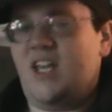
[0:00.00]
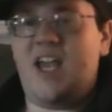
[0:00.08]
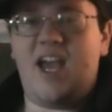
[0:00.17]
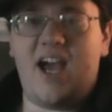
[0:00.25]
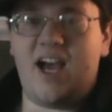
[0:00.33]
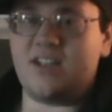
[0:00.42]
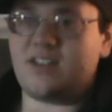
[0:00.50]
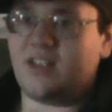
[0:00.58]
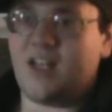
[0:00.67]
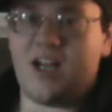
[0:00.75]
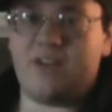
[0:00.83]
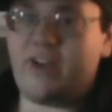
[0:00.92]
it has a
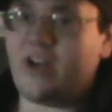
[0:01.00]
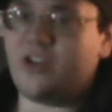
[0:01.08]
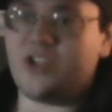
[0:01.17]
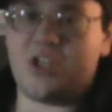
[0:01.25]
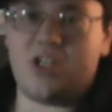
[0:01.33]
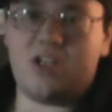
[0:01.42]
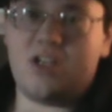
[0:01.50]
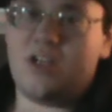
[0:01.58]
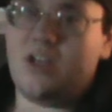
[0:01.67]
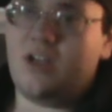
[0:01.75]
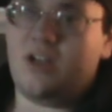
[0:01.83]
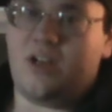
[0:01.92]
lot of energy.
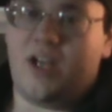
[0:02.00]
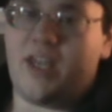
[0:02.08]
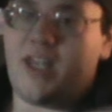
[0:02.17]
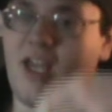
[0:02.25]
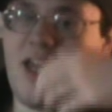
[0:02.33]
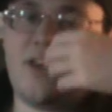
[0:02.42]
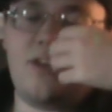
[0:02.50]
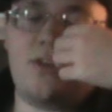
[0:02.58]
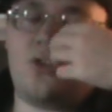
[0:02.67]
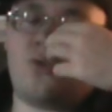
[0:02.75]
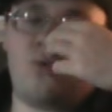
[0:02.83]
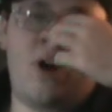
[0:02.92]
Like, it
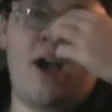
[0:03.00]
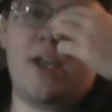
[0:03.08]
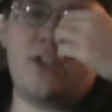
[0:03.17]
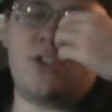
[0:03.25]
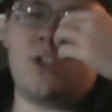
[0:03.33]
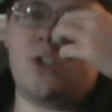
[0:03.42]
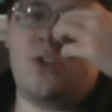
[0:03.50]
tries to